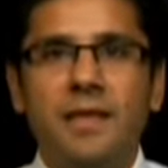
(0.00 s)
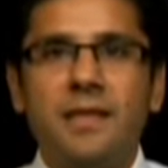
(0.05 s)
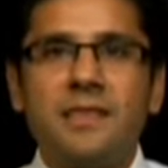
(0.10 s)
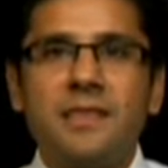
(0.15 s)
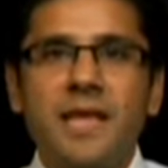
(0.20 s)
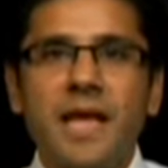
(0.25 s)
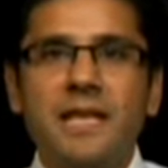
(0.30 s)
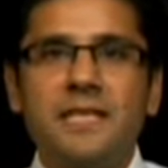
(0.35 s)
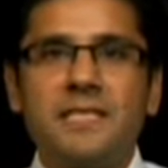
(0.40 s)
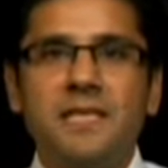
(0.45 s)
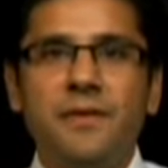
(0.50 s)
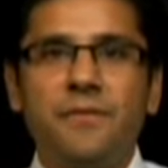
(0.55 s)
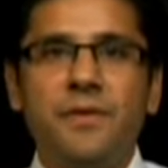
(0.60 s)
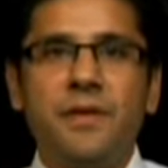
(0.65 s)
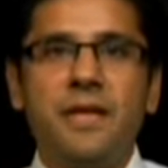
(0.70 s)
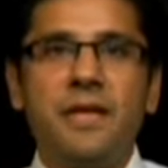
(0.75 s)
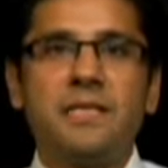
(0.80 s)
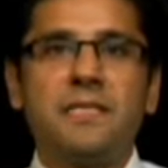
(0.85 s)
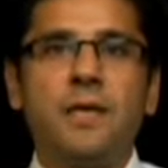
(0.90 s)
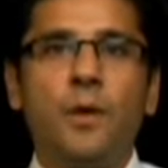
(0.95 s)

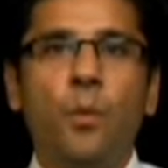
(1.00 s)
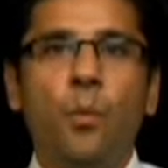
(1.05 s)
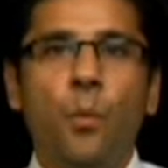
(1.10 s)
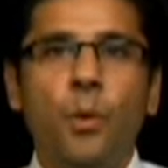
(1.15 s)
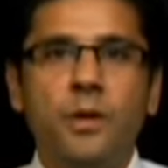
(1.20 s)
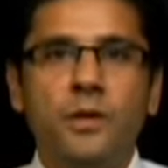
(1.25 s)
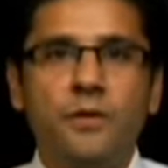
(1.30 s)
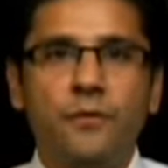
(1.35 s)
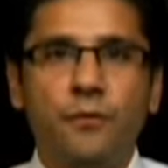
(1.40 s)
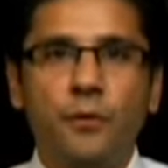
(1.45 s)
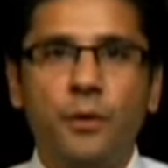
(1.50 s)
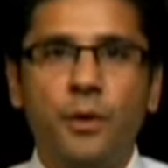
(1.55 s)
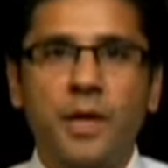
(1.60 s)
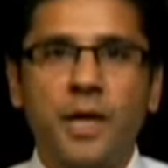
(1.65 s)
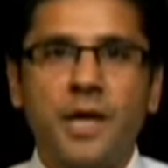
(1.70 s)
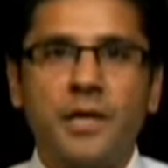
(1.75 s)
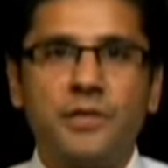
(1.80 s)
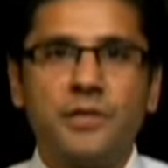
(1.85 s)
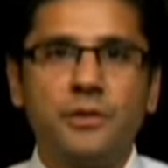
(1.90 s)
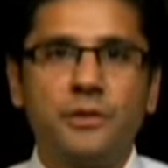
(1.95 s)
Thanksgiving is a wonderful
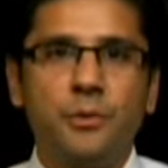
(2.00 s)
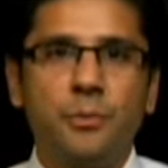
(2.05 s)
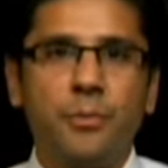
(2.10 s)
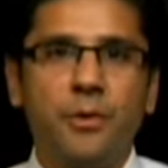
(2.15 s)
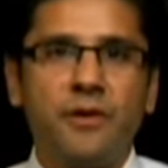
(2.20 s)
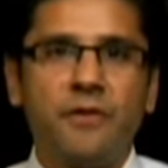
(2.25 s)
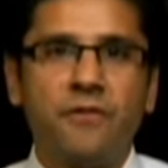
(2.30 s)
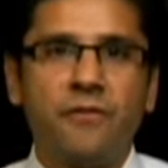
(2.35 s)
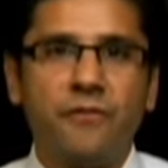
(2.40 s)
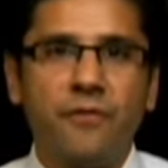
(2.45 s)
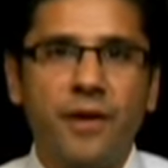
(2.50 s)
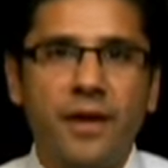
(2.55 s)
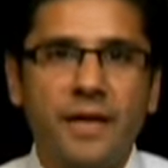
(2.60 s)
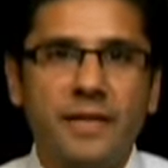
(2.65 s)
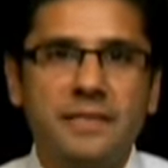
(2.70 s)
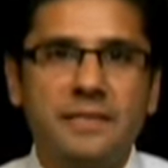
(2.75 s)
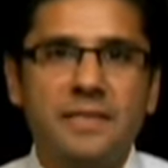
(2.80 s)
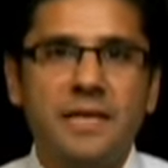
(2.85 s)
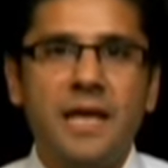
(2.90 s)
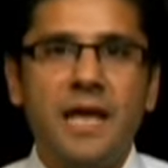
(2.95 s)
occasion to bring
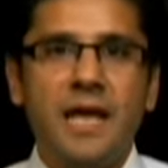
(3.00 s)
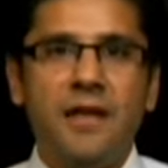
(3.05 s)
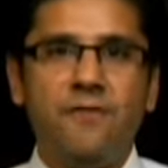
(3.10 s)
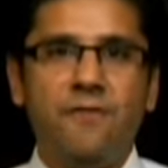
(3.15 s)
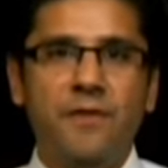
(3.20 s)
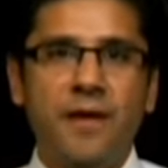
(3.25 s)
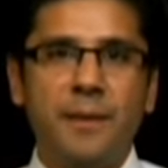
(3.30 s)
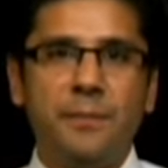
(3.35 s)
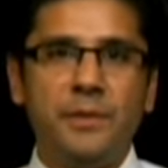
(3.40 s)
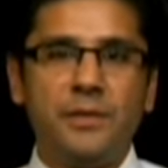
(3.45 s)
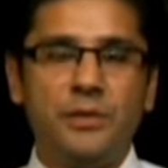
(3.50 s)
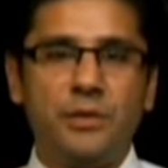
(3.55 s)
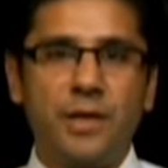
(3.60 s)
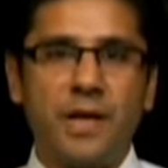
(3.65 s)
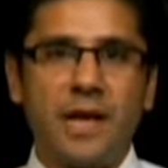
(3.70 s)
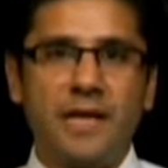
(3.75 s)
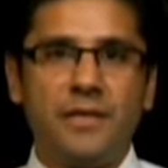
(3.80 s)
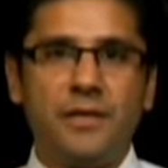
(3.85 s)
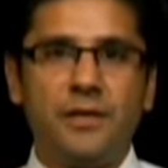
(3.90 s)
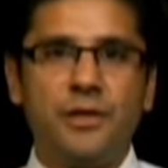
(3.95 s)
friends and family
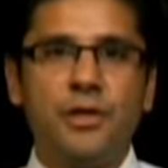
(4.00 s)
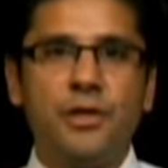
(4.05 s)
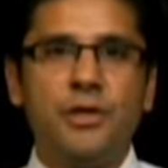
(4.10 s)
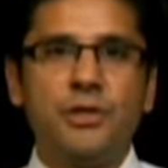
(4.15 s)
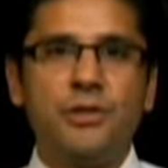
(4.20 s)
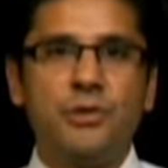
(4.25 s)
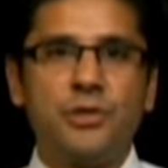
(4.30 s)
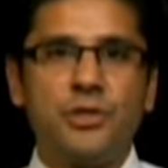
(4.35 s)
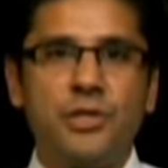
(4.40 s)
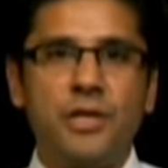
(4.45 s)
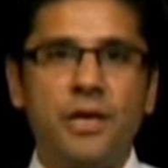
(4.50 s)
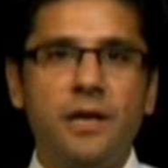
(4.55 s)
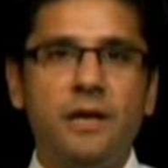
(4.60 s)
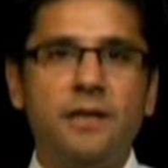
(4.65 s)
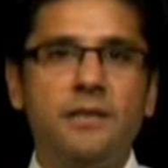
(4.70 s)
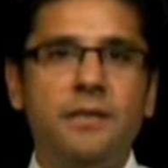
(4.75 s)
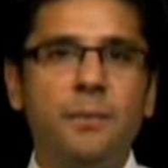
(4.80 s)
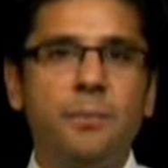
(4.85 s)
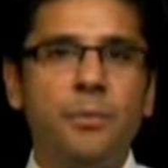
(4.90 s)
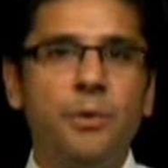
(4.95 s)
together to share
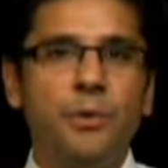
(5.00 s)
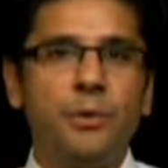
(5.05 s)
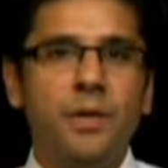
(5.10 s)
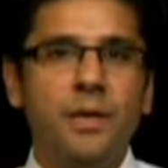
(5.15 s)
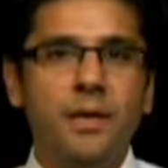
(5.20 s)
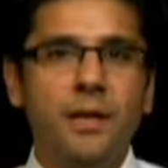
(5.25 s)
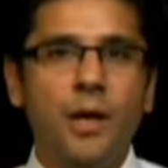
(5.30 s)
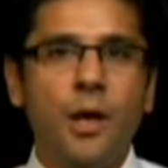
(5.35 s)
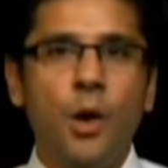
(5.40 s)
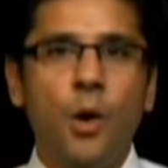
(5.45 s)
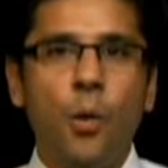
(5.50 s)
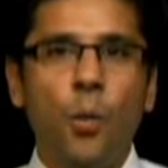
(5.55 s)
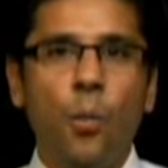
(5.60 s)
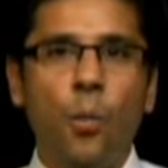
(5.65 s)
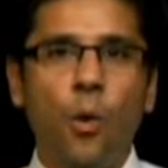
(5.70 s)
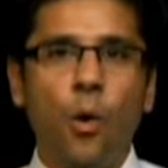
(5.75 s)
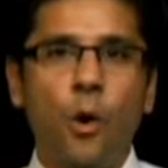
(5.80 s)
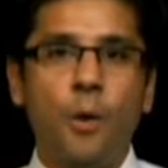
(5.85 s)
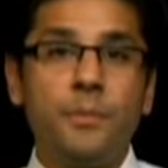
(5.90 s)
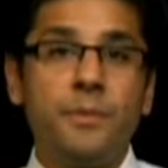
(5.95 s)
in the beauty,
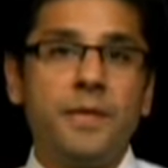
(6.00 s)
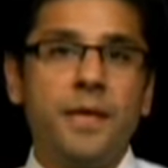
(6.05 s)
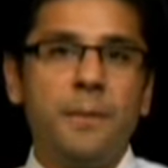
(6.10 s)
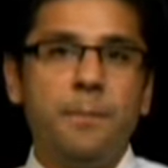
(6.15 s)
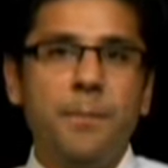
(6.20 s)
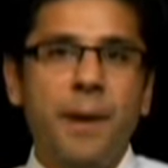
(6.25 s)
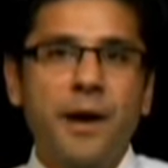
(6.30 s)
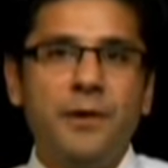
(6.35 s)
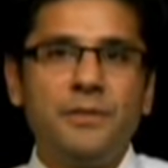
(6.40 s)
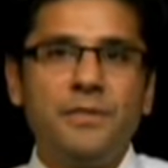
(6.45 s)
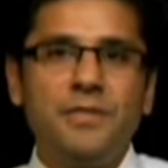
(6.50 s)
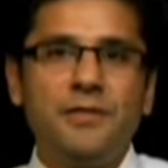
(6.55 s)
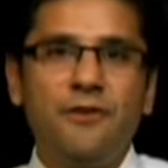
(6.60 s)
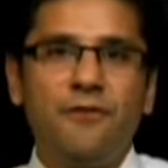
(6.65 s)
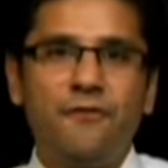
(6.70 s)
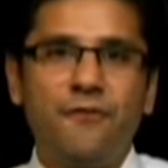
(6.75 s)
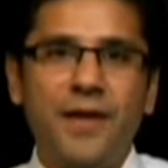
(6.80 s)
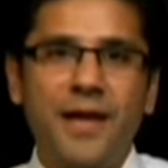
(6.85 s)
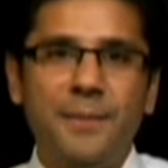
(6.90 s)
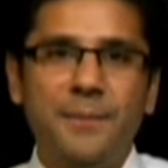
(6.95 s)
warmth, and bounty of
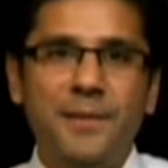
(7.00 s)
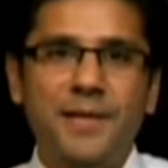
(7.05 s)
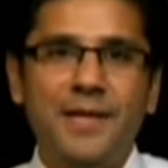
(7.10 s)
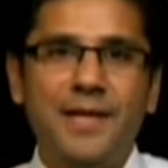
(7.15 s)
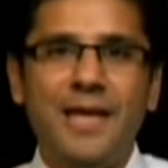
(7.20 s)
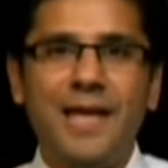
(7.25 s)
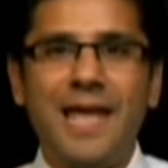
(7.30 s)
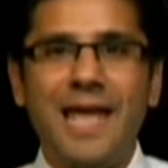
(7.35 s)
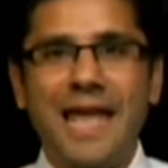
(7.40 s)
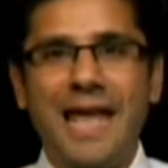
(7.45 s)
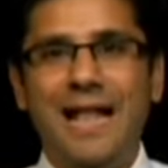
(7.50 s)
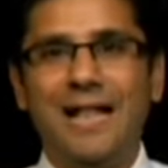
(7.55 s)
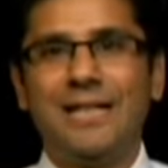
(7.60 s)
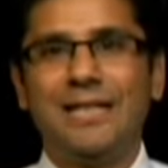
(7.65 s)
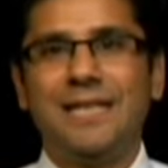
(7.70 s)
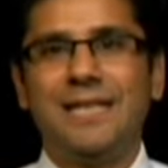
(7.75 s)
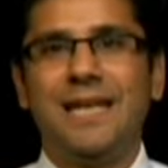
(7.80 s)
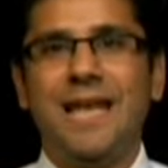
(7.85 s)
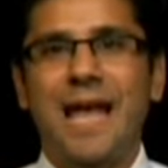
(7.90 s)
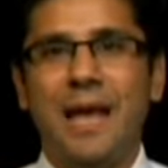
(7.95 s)
family, health,
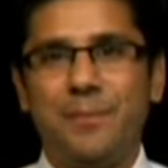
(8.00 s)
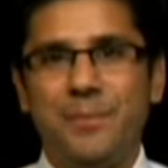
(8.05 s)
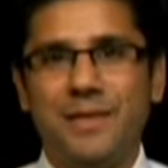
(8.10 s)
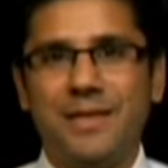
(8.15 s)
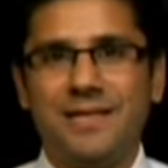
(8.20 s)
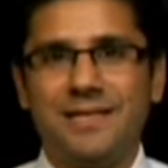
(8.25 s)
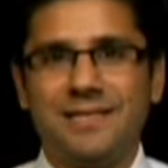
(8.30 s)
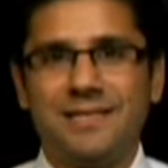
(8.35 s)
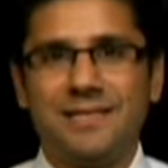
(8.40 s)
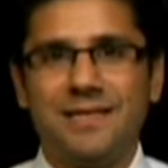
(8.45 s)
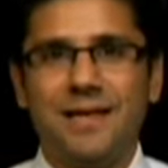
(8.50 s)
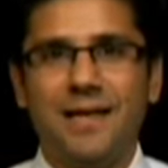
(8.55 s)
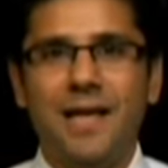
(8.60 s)
and happiness.